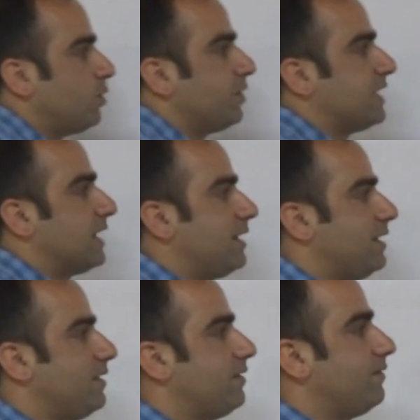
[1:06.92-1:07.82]

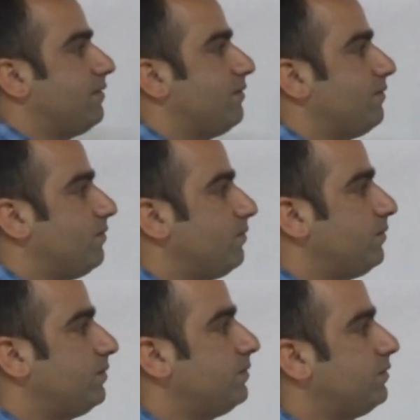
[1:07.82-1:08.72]
Maurya
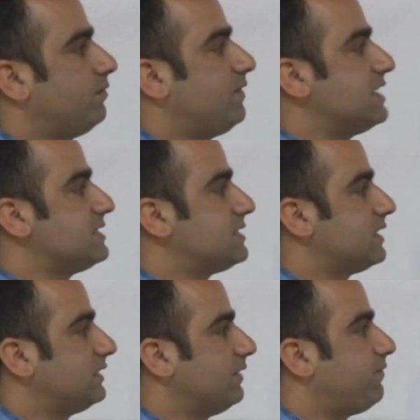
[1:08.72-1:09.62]
was
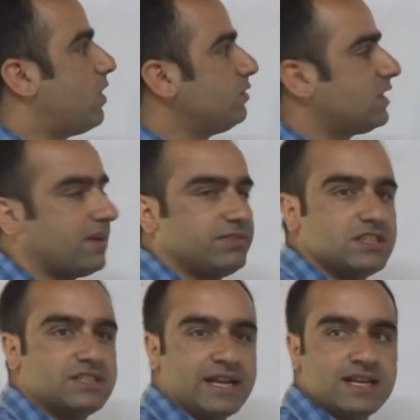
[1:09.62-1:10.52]
the founder of
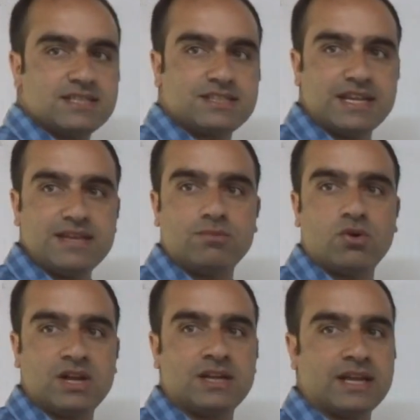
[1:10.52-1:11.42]
this dynasty,
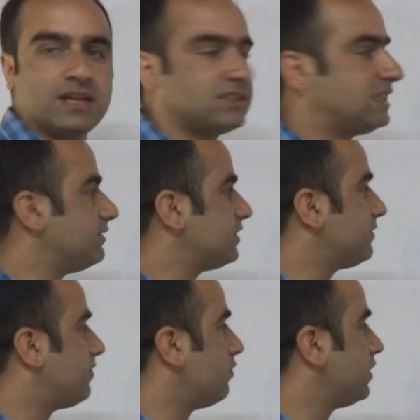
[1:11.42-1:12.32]
Mauryan dynasty, which
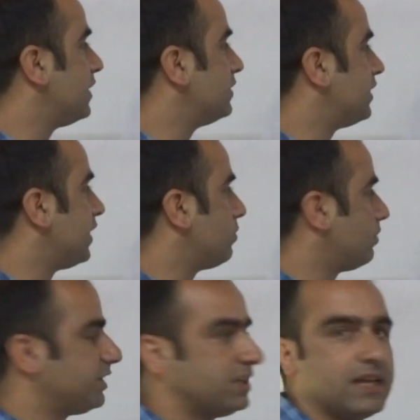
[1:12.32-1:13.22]
he founded in
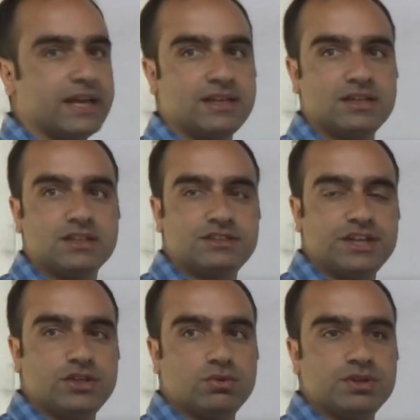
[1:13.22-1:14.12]

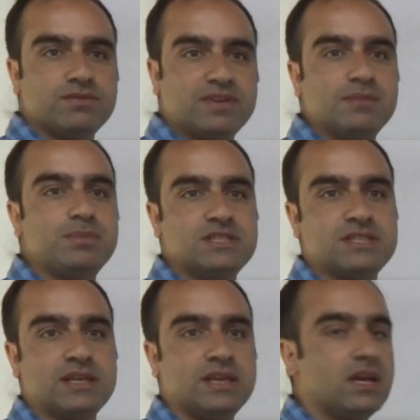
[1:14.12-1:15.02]
321
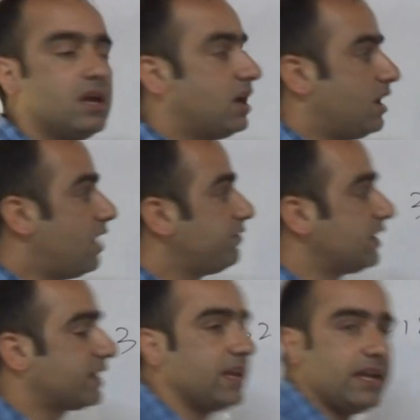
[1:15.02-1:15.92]
BC,
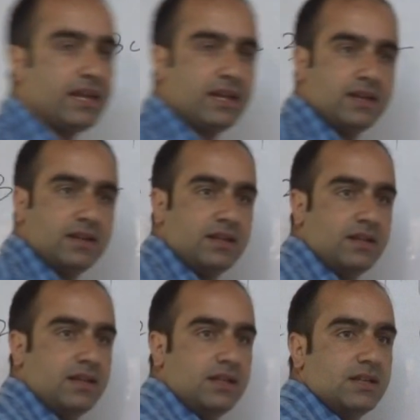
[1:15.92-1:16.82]
after killing
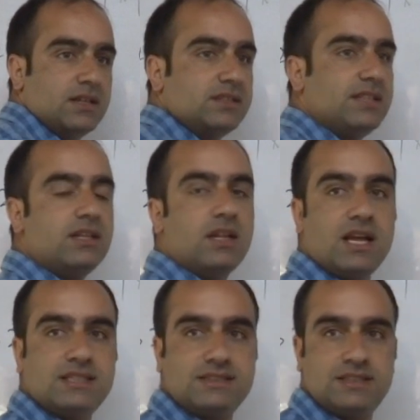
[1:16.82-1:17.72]
the
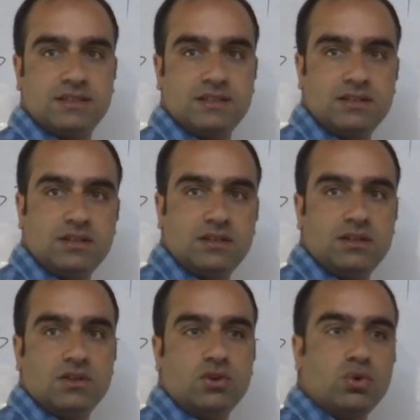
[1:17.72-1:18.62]
last
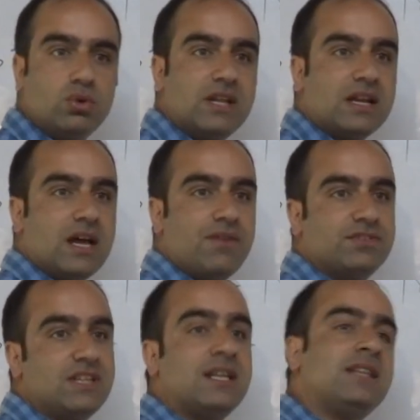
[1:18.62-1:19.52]
ruler
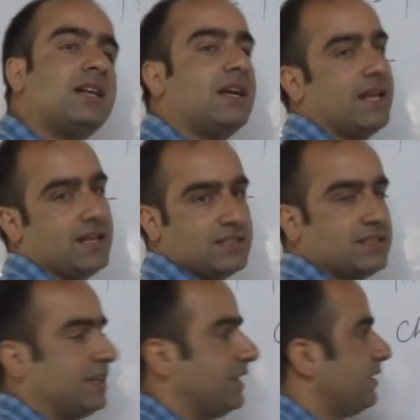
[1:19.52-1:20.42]
of the Nanda
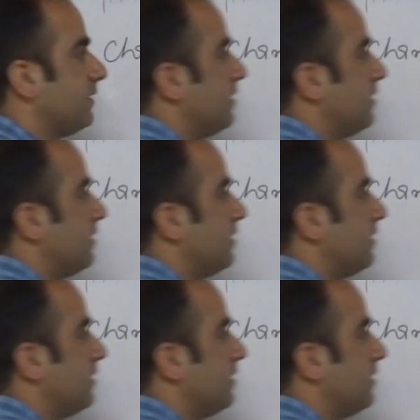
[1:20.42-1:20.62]
dynasty,